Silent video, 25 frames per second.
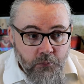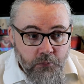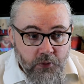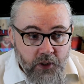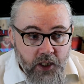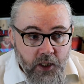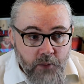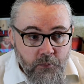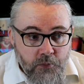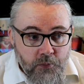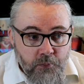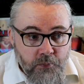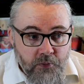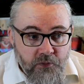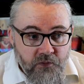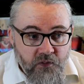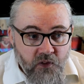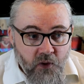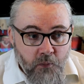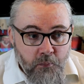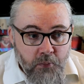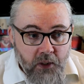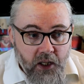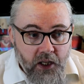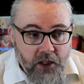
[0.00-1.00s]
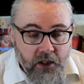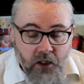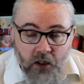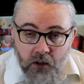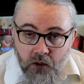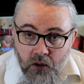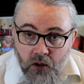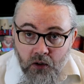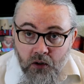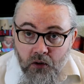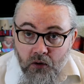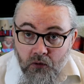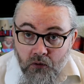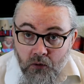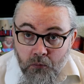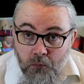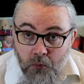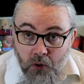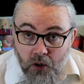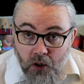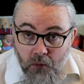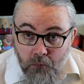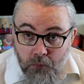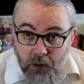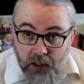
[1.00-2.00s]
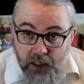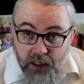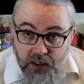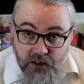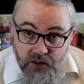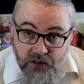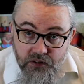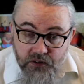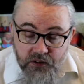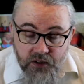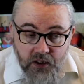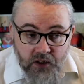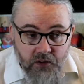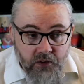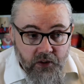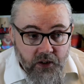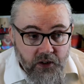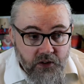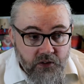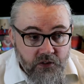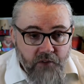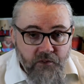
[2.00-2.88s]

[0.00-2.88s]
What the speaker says: perhaps before planning a longer or more complicated series.